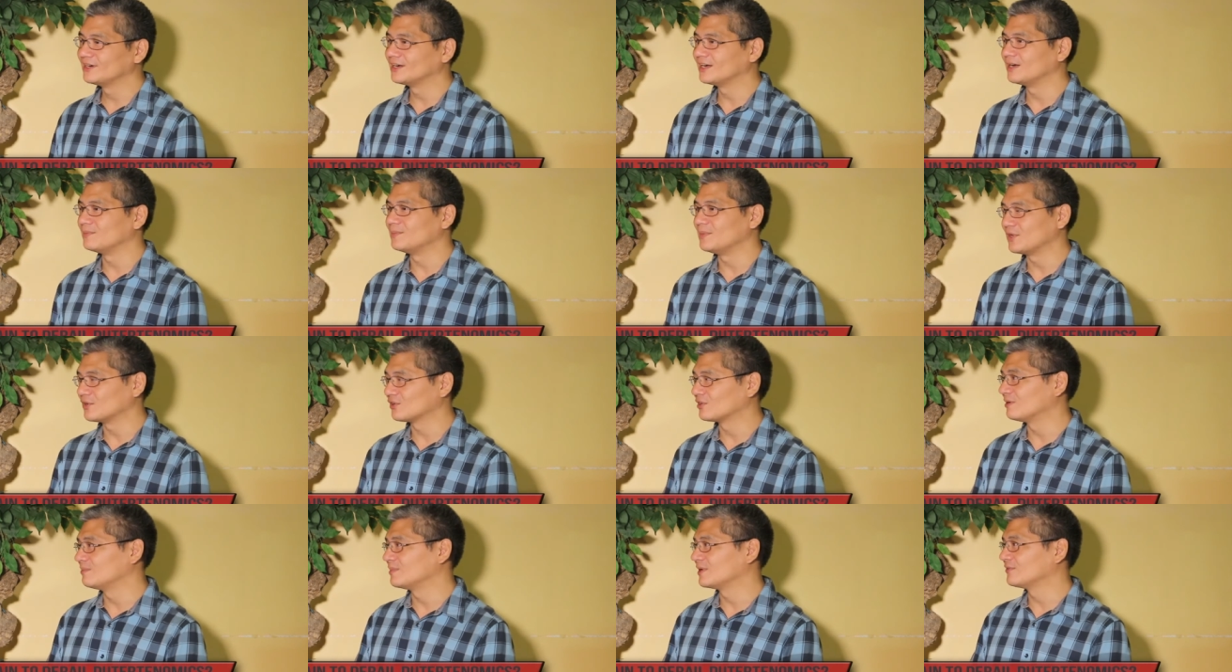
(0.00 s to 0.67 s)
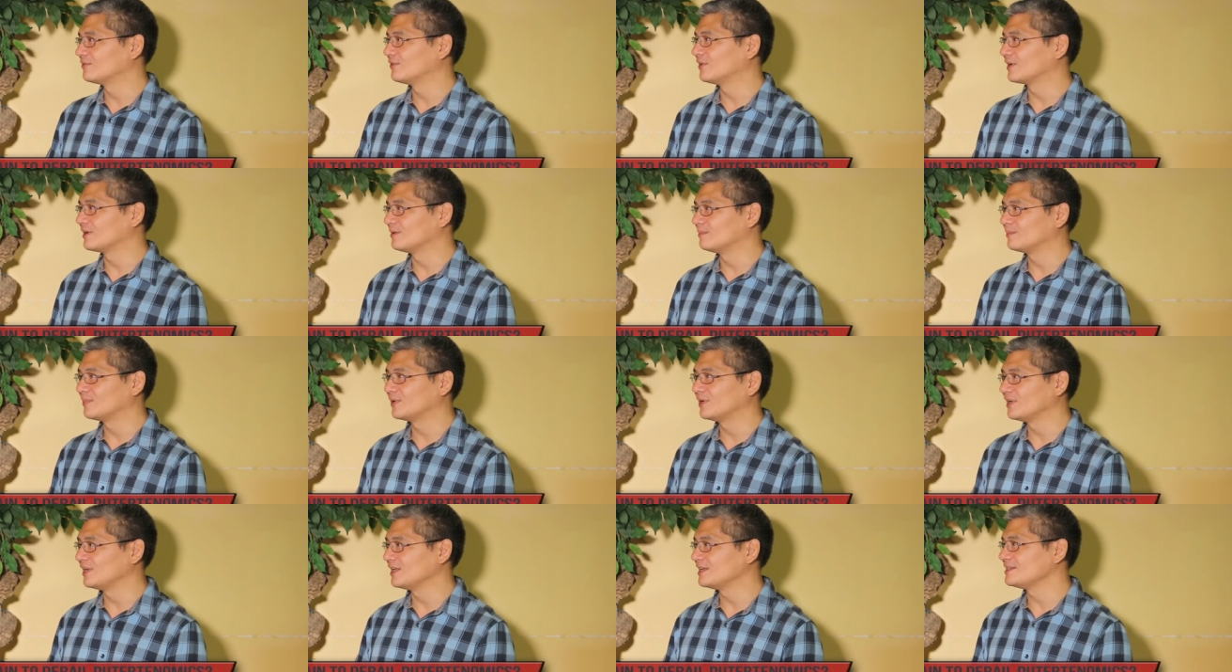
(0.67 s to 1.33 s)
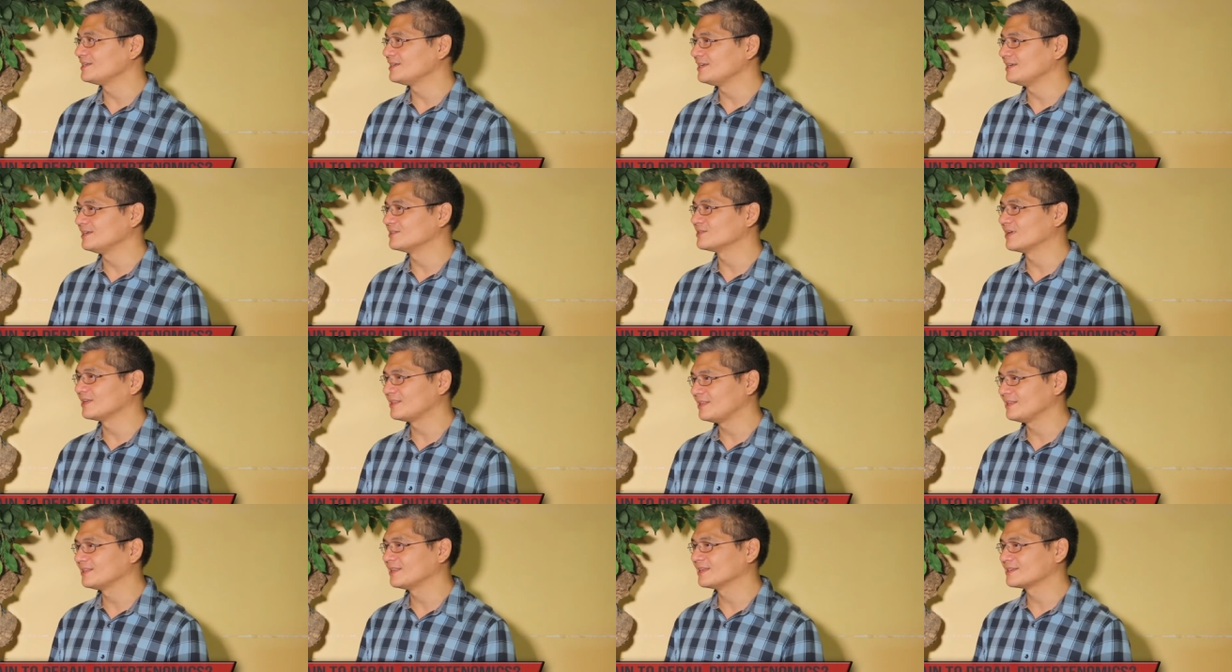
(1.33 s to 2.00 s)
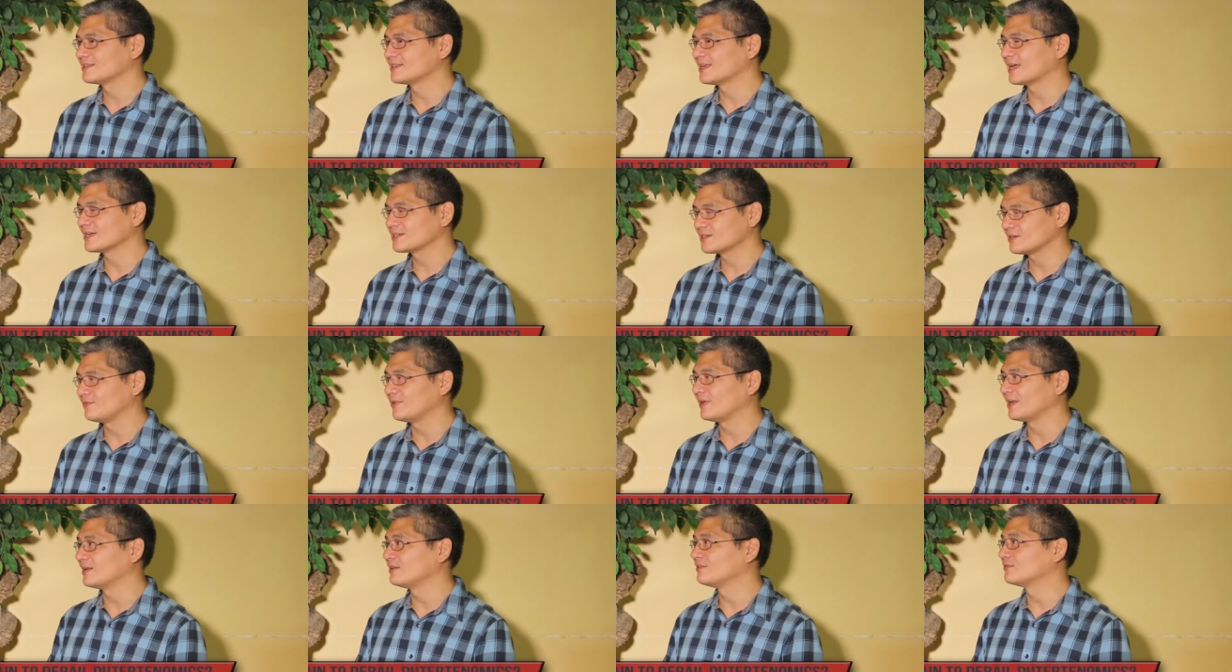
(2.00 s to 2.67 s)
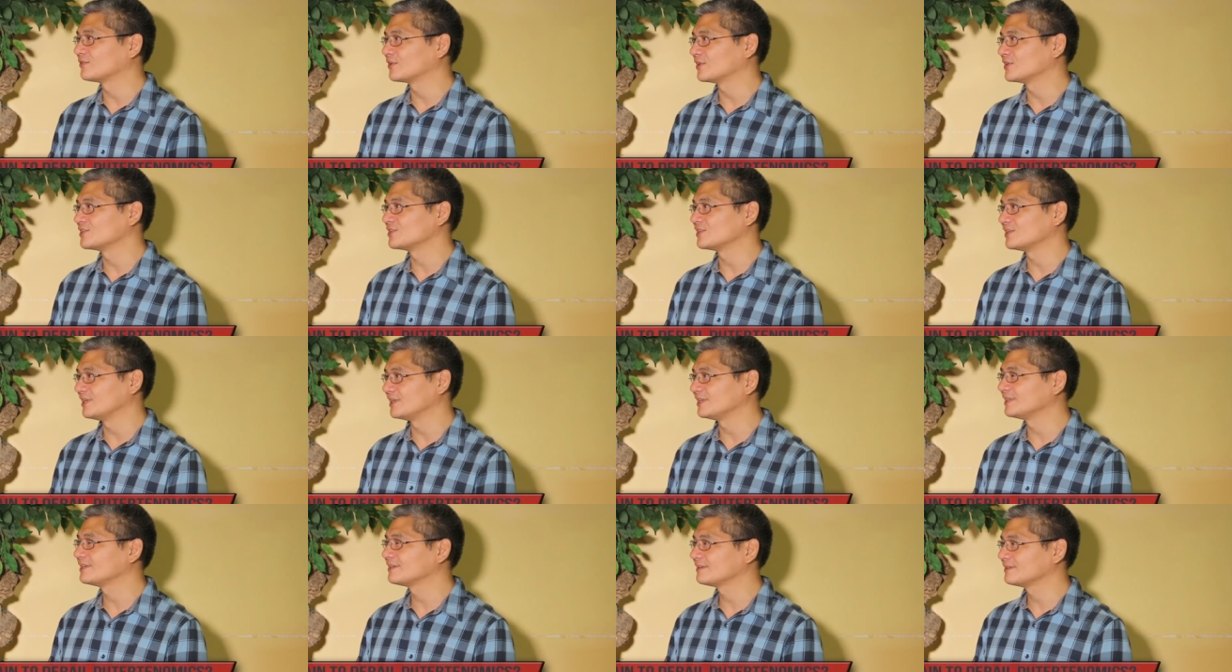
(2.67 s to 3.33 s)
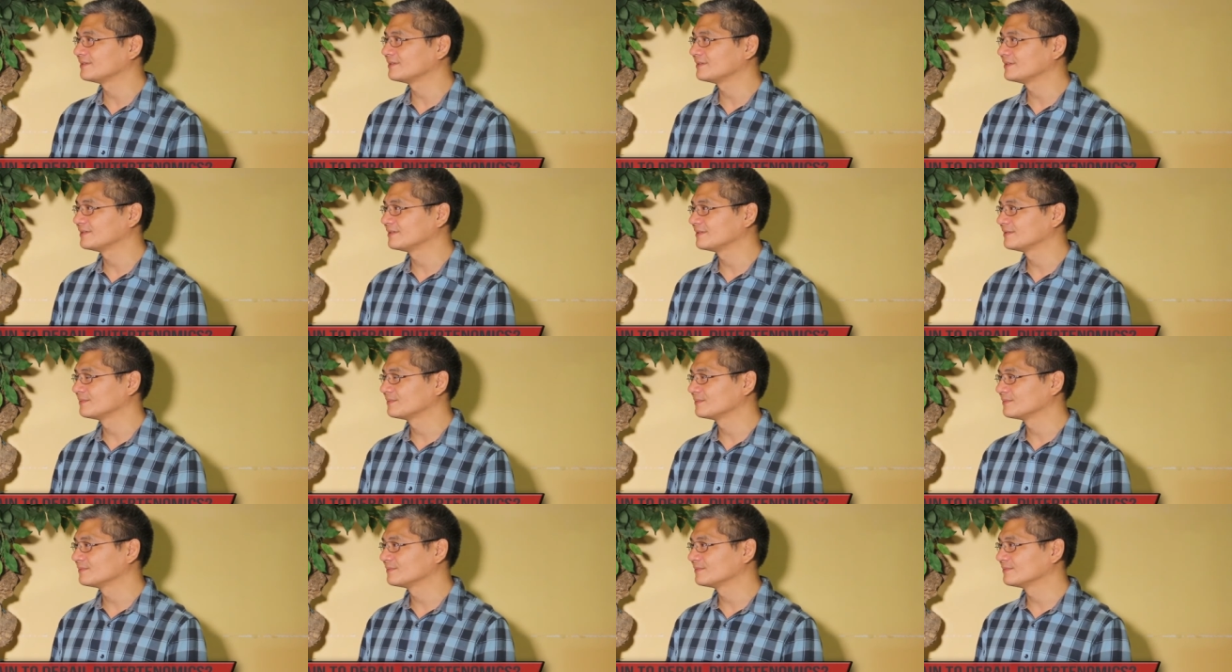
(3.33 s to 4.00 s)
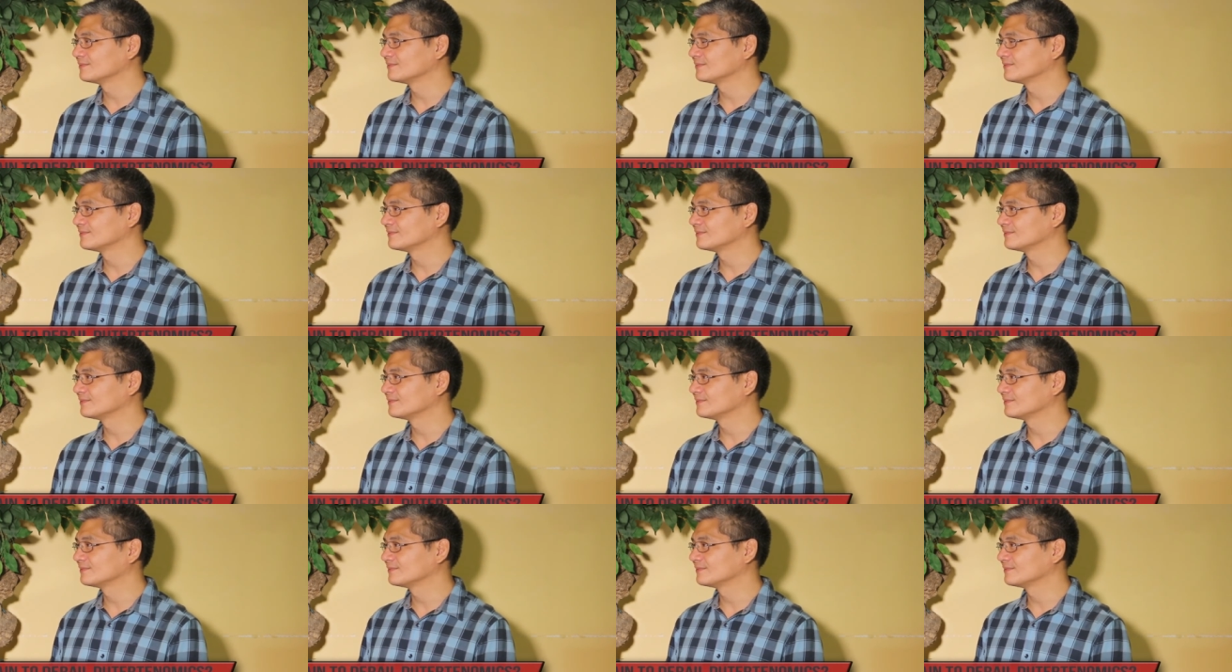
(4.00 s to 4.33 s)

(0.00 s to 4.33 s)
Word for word: Um, economic foreign policy. So I think that's actually very unfortunate. Yeah. We're going to take a break,